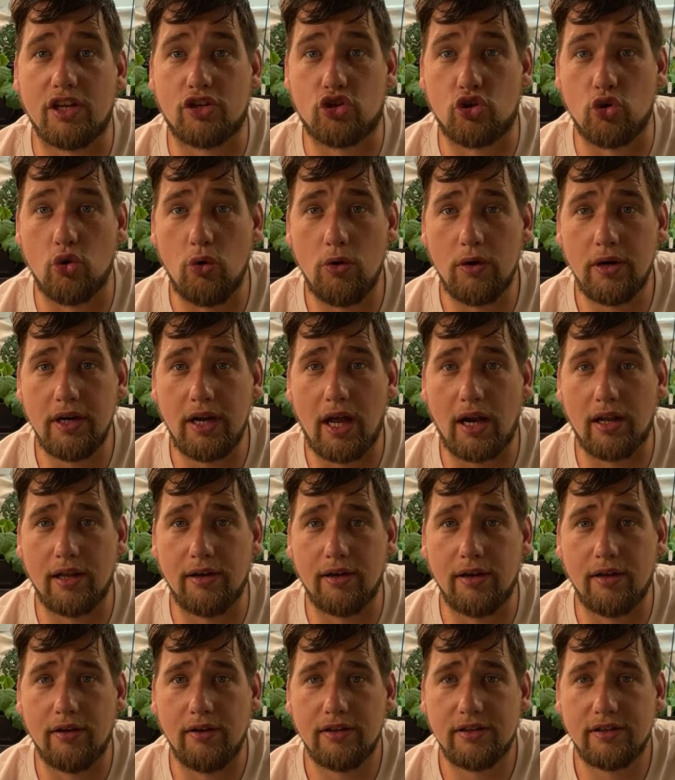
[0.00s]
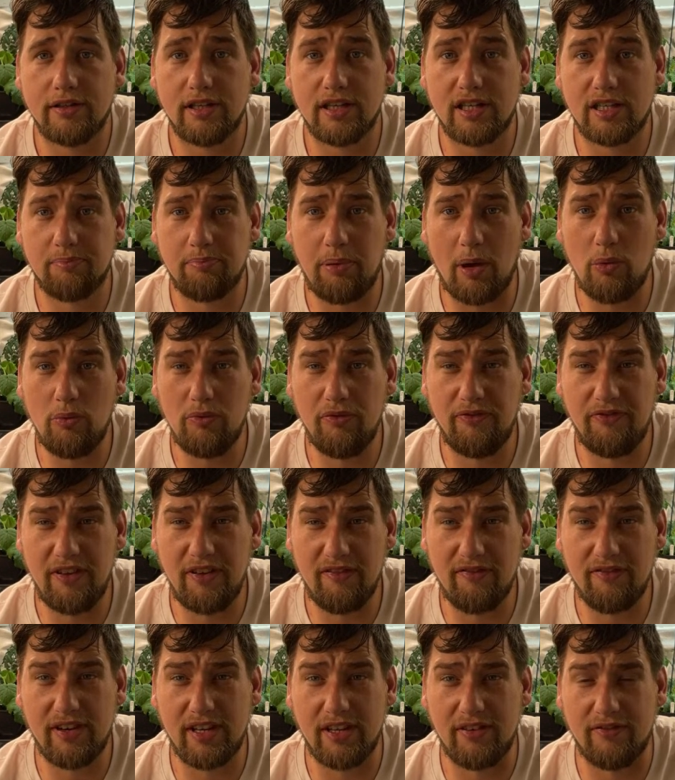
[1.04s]
You're joking, Alan?
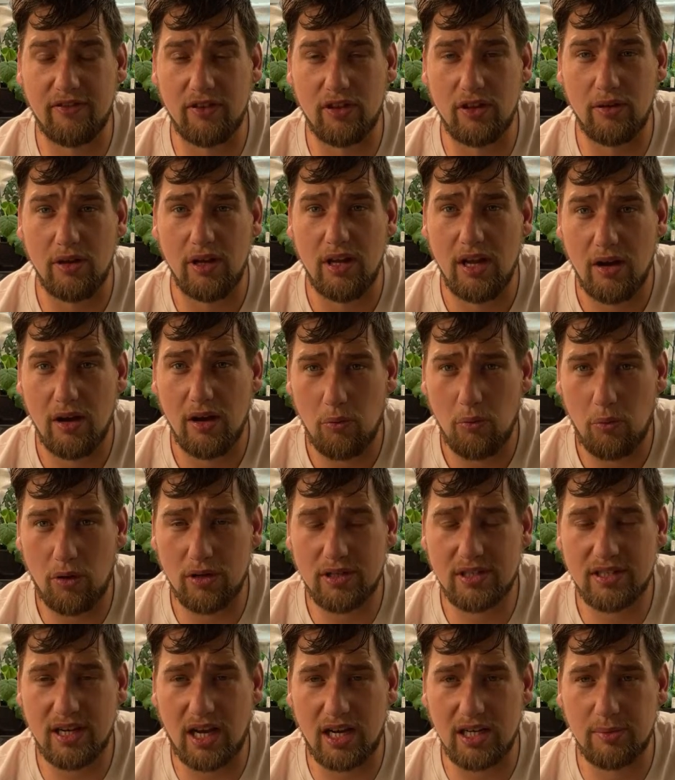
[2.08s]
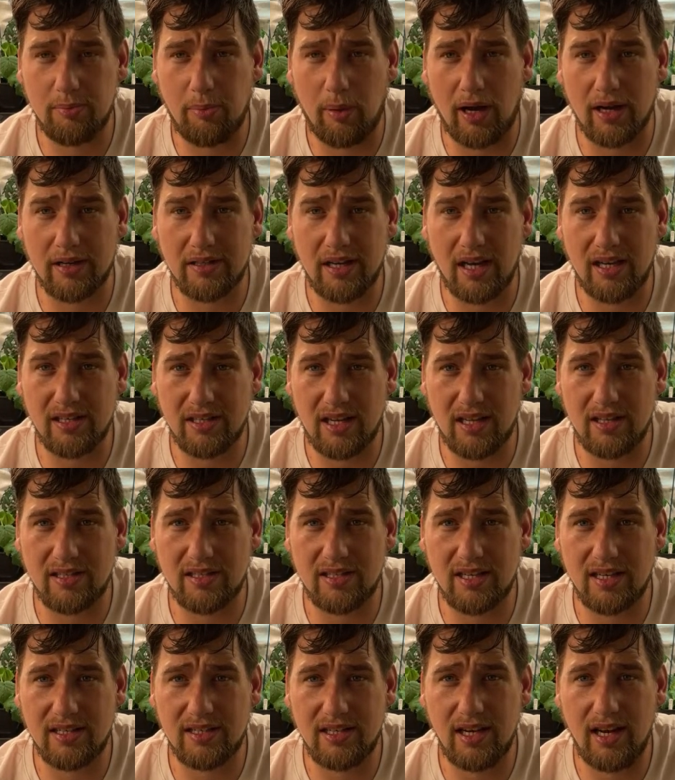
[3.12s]
£6.50 for the... What size bags are? Is that the
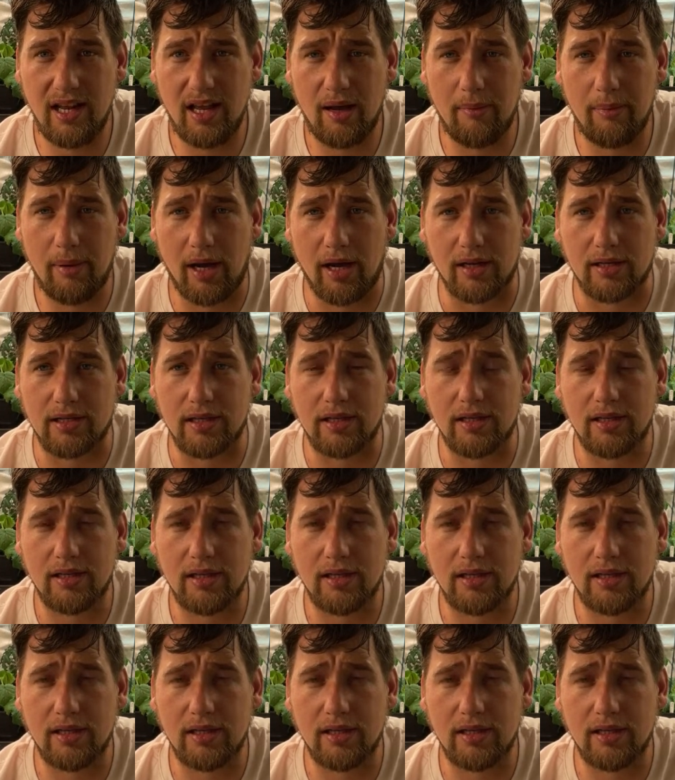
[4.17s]
60-litre bags?